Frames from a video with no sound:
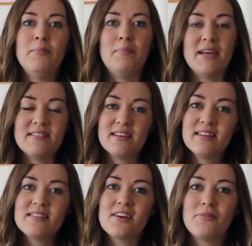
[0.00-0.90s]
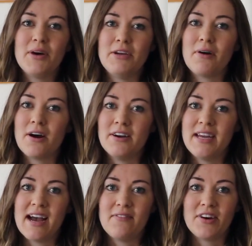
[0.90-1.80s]
Basing this on what you
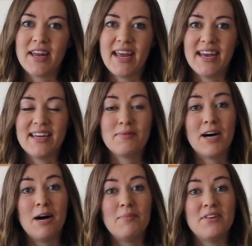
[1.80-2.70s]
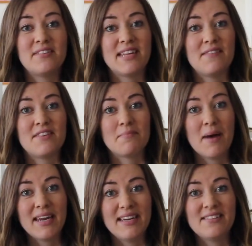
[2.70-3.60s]
already have on hand will help you to save some
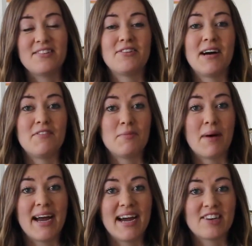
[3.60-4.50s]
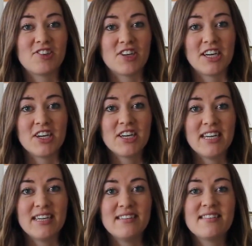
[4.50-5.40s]
money so you don't have to buy extra
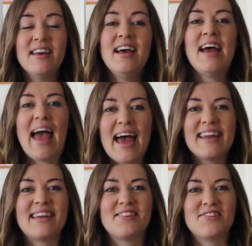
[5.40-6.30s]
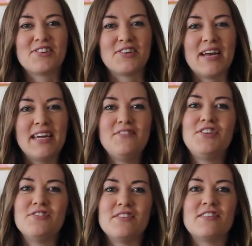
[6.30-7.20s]
ingredients and get those creative
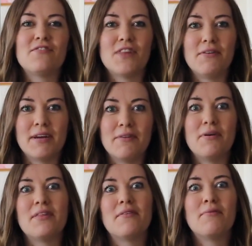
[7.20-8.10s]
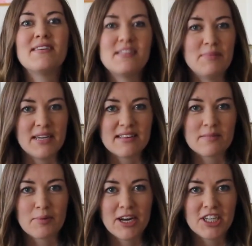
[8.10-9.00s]
juices flowing with recipe
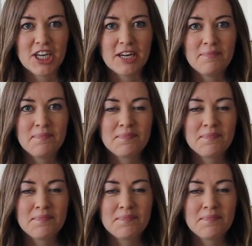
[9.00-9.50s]
inspiration.